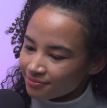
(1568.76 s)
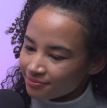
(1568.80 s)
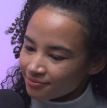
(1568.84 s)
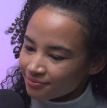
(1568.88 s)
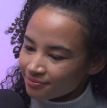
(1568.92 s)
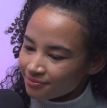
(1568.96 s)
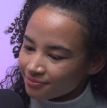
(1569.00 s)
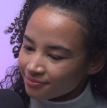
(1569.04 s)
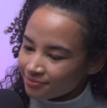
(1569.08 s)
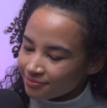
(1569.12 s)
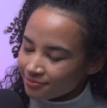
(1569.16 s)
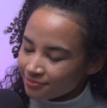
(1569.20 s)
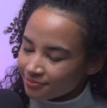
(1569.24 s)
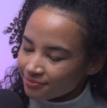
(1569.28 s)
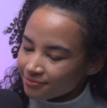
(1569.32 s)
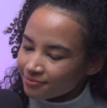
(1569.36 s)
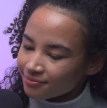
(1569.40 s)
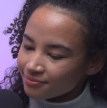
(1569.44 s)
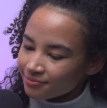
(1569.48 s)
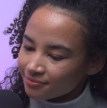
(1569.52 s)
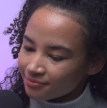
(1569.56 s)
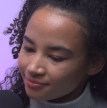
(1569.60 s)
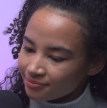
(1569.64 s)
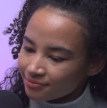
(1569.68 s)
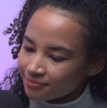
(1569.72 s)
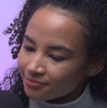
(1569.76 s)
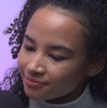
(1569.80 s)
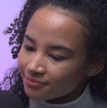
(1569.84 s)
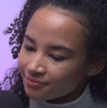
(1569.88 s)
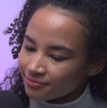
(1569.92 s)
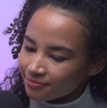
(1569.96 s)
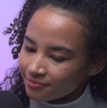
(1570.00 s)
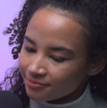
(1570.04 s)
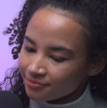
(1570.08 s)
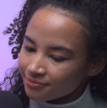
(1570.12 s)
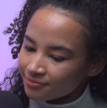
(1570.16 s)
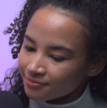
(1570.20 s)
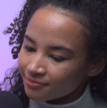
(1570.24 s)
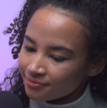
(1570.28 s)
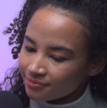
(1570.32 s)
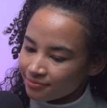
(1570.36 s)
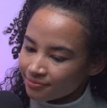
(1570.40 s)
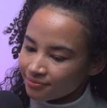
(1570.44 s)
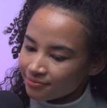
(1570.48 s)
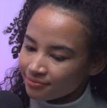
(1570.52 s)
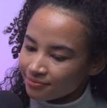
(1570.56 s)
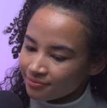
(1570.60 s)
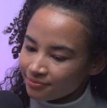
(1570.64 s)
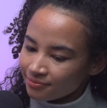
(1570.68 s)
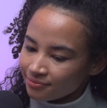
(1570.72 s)

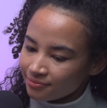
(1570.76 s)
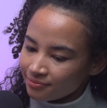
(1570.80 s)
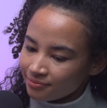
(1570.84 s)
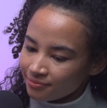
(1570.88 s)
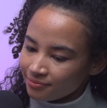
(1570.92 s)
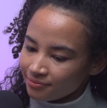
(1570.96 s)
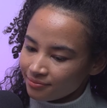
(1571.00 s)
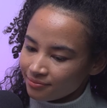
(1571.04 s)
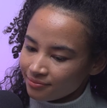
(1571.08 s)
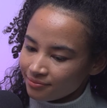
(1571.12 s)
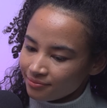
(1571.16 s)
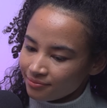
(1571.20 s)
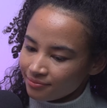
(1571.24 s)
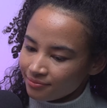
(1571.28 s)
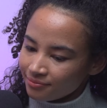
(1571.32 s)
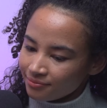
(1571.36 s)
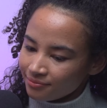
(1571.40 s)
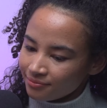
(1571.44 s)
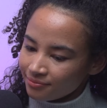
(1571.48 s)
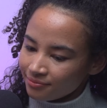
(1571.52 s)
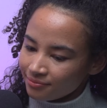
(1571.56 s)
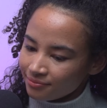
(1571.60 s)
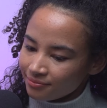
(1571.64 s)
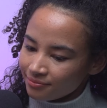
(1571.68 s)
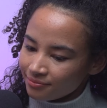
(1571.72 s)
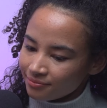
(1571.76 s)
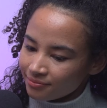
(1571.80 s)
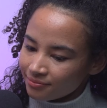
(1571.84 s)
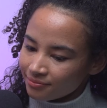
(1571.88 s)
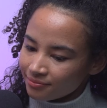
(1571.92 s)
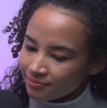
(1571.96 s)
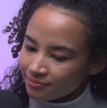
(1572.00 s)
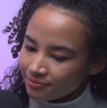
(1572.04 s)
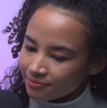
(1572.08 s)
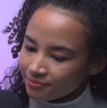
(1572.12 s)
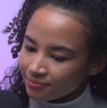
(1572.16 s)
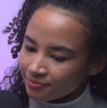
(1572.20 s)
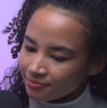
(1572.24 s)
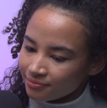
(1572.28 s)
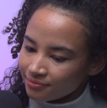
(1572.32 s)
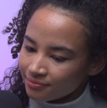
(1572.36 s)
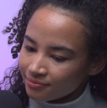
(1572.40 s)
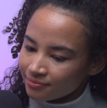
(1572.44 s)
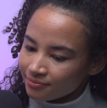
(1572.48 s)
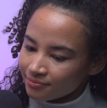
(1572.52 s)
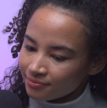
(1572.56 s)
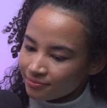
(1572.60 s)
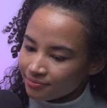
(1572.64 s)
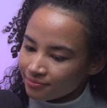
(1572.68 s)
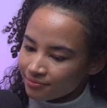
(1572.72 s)

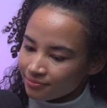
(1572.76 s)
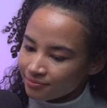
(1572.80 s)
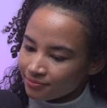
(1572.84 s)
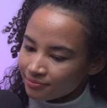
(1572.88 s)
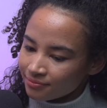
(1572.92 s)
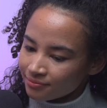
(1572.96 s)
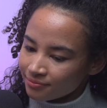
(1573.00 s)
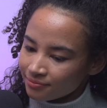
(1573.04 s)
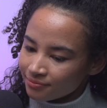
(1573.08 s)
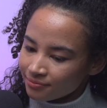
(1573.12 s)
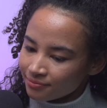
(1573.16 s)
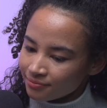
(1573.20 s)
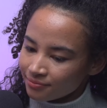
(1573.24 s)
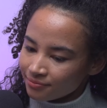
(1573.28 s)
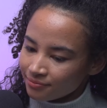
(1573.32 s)
(not speaking)